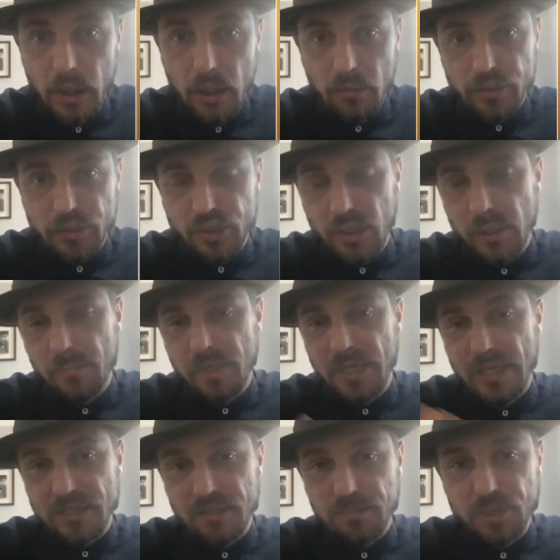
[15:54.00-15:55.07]
which
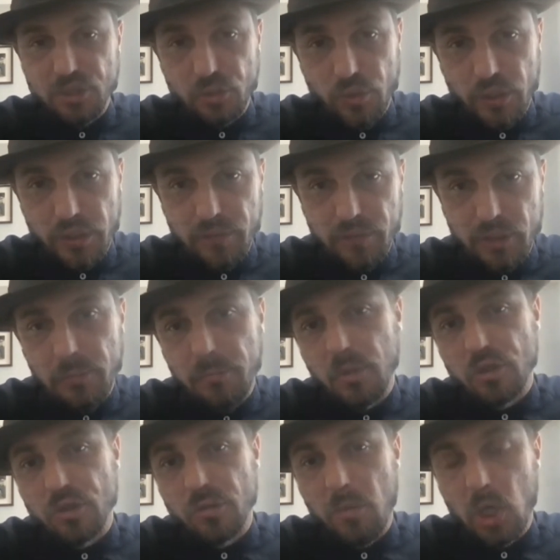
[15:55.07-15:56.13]
eliminates majority of the
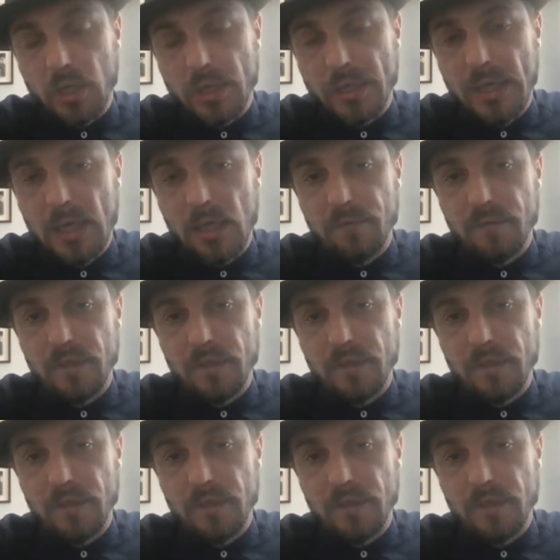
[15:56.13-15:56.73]
commercial market out of